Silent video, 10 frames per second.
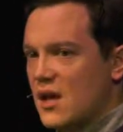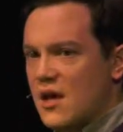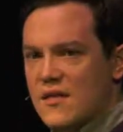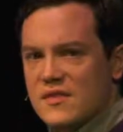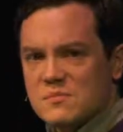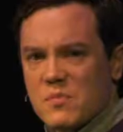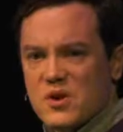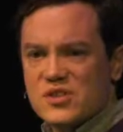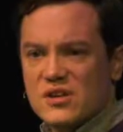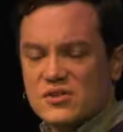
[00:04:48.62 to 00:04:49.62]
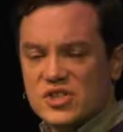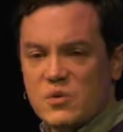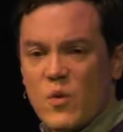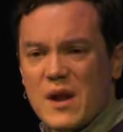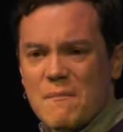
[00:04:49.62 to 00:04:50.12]
This person, she
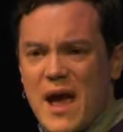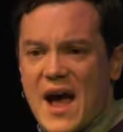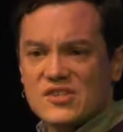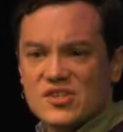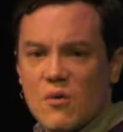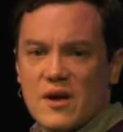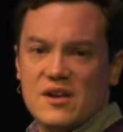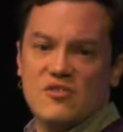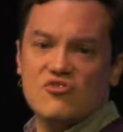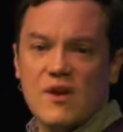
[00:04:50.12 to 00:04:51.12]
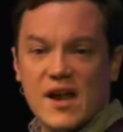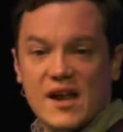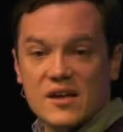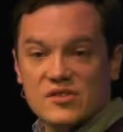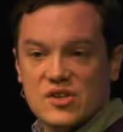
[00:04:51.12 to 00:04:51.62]
went past going to the
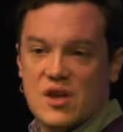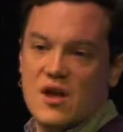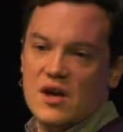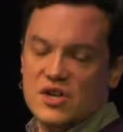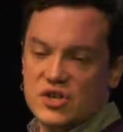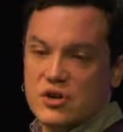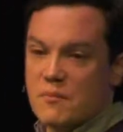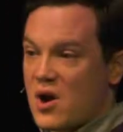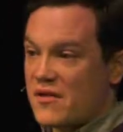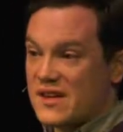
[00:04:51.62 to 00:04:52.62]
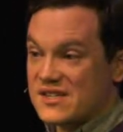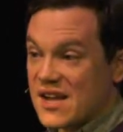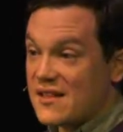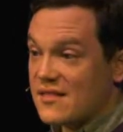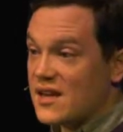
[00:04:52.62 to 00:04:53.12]
trainings, she took part in the
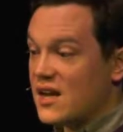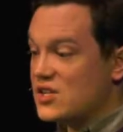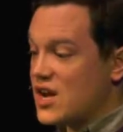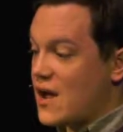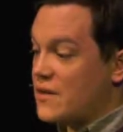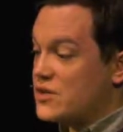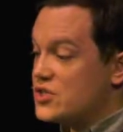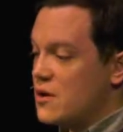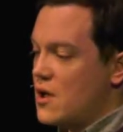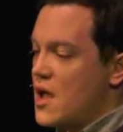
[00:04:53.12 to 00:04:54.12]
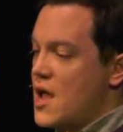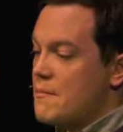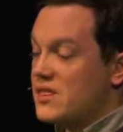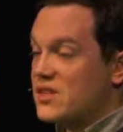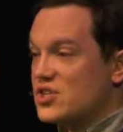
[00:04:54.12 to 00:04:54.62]
design thinking challenge,
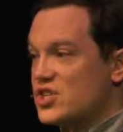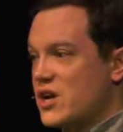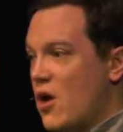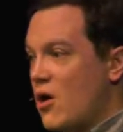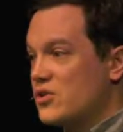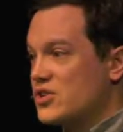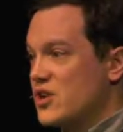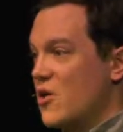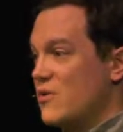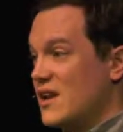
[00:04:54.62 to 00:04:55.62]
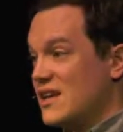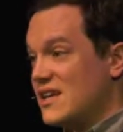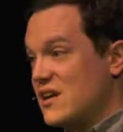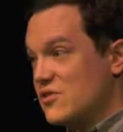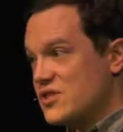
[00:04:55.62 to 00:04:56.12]
but then she also, and
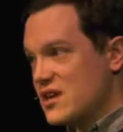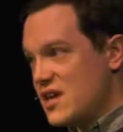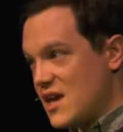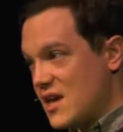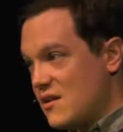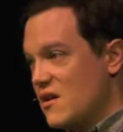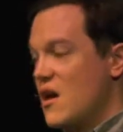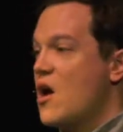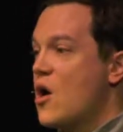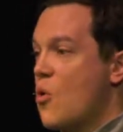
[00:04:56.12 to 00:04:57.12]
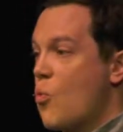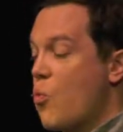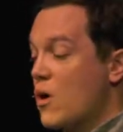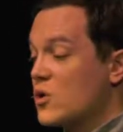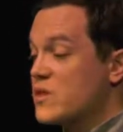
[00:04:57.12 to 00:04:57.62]
here's the key,
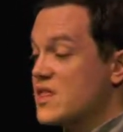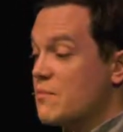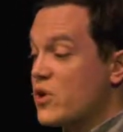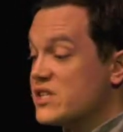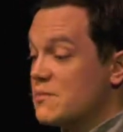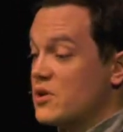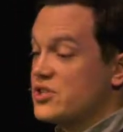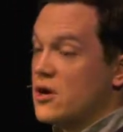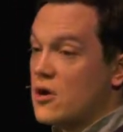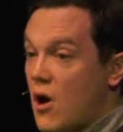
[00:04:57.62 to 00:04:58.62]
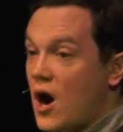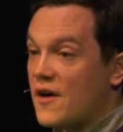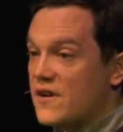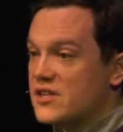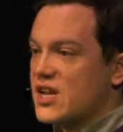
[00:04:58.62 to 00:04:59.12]
worked with the principals in her
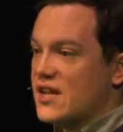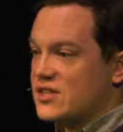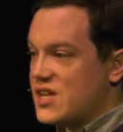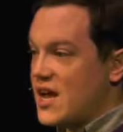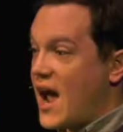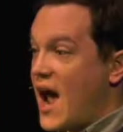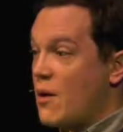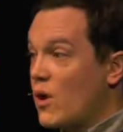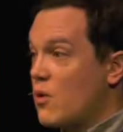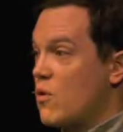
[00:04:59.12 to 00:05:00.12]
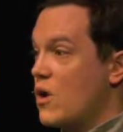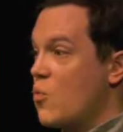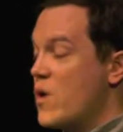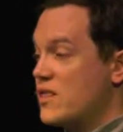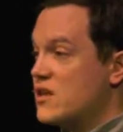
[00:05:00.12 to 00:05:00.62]
office and said, I want to work
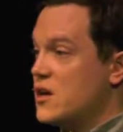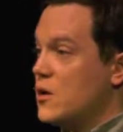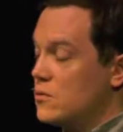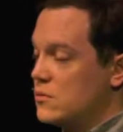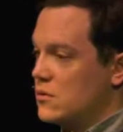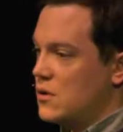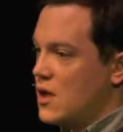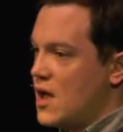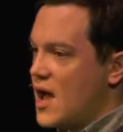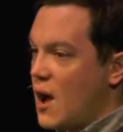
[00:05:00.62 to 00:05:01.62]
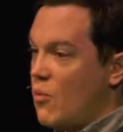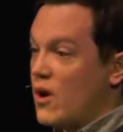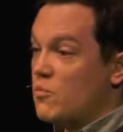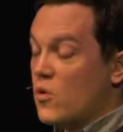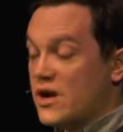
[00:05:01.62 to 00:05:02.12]
with you. I want to
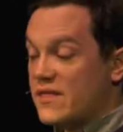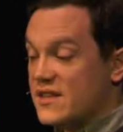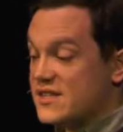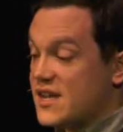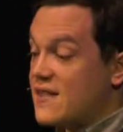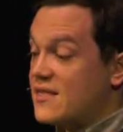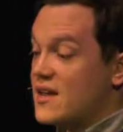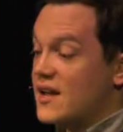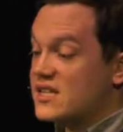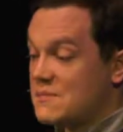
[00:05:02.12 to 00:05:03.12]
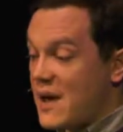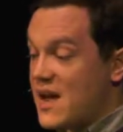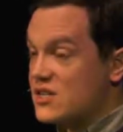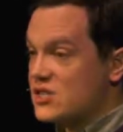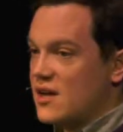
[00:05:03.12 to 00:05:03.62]
work in the design thinking space.